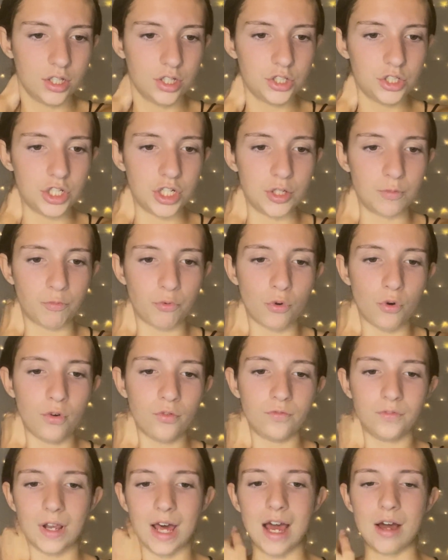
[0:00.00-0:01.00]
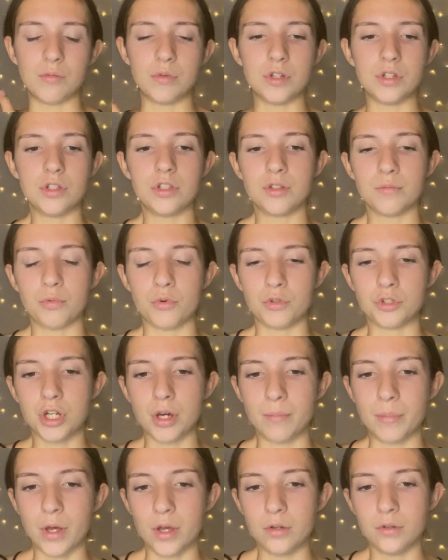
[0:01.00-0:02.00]
She had brought flowers aboard
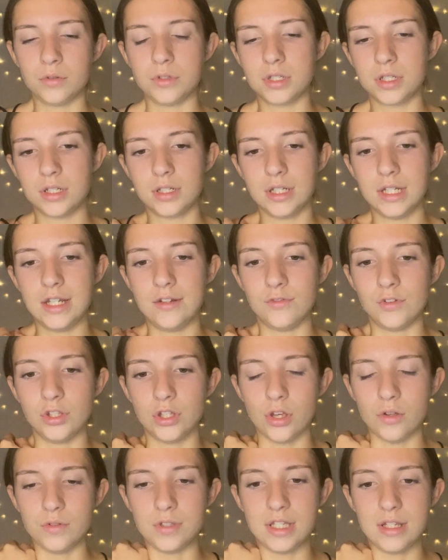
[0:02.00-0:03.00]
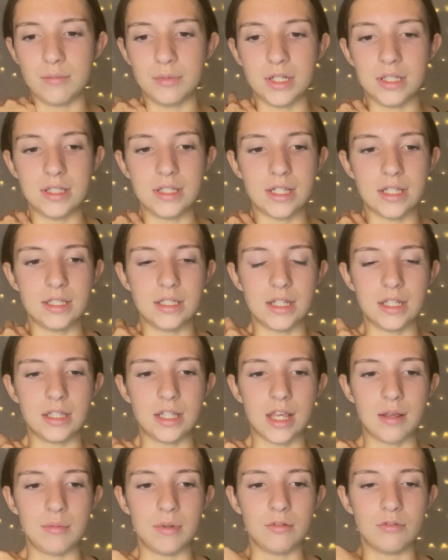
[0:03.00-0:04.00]
her boat, even though seamen insisted
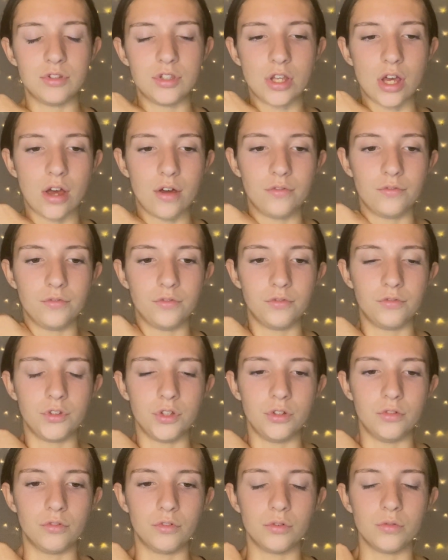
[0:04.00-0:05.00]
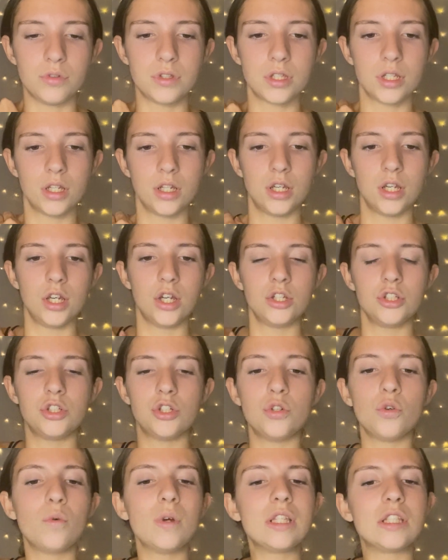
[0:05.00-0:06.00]
they be reserved for funerals. She
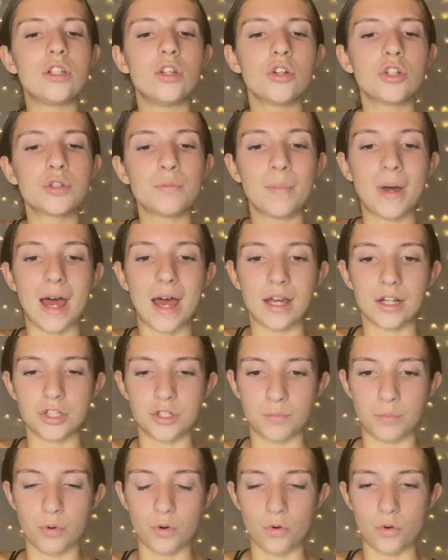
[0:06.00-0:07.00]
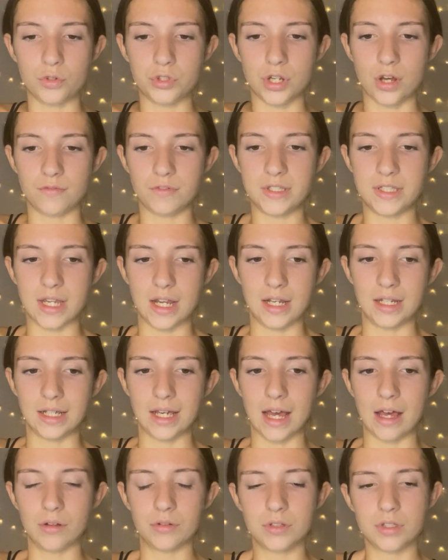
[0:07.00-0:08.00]
had always looked back to port after sailing
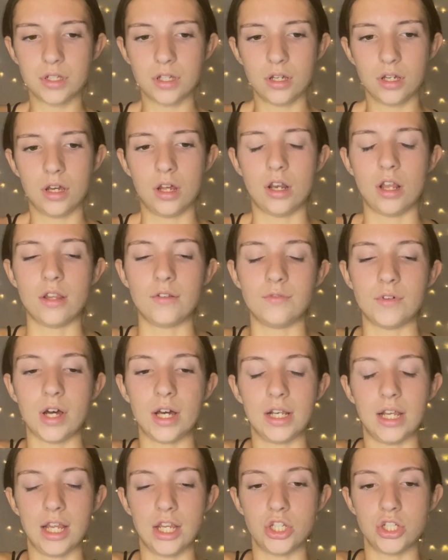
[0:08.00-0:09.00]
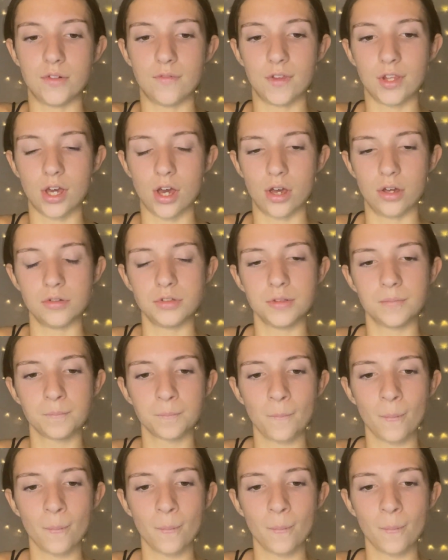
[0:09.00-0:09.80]
out, another violation of the code.